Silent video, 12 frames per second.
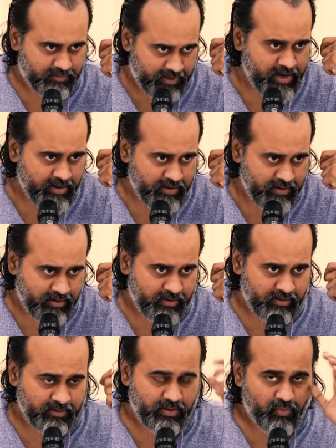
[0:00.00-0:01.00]
Right?
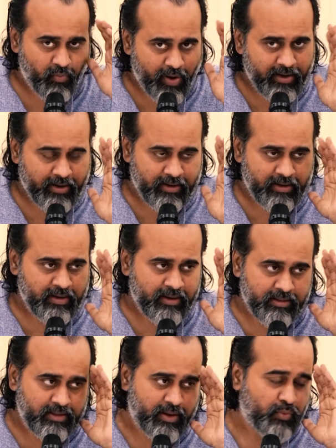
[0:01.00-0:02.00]
the one
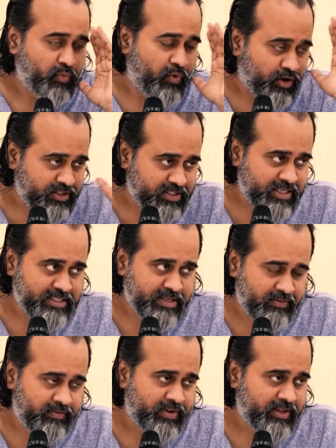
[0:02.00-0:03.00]
that watches
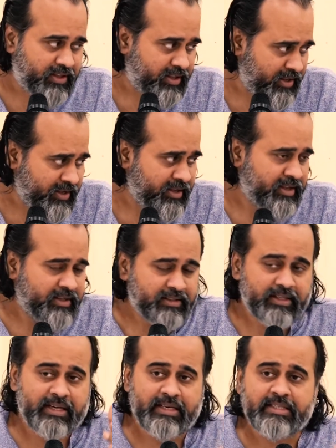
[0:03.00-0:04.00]
everything
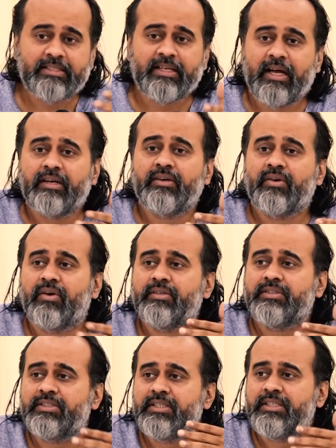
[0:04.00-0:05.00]
that is
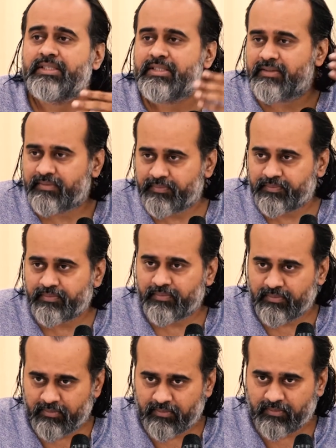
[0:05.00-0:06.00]
unconscious.
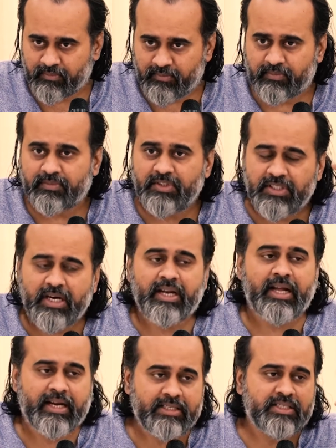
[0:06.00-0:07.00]
Jad
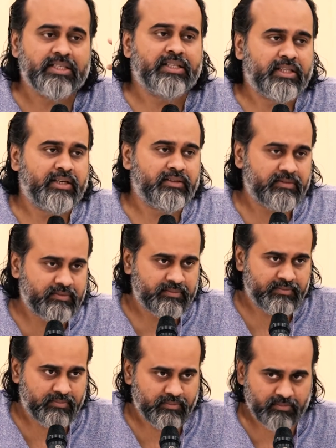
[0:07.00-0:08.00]
and Chetan.
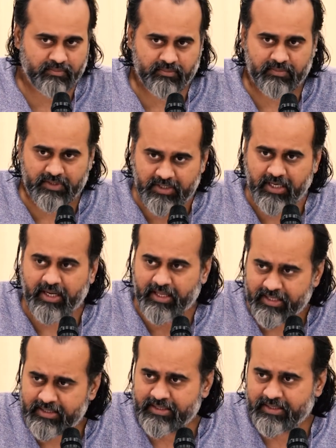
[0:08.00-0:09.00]
Jad
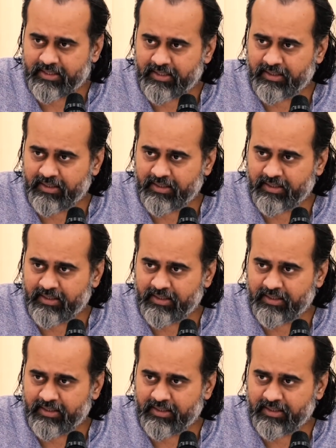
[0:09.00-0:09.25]
is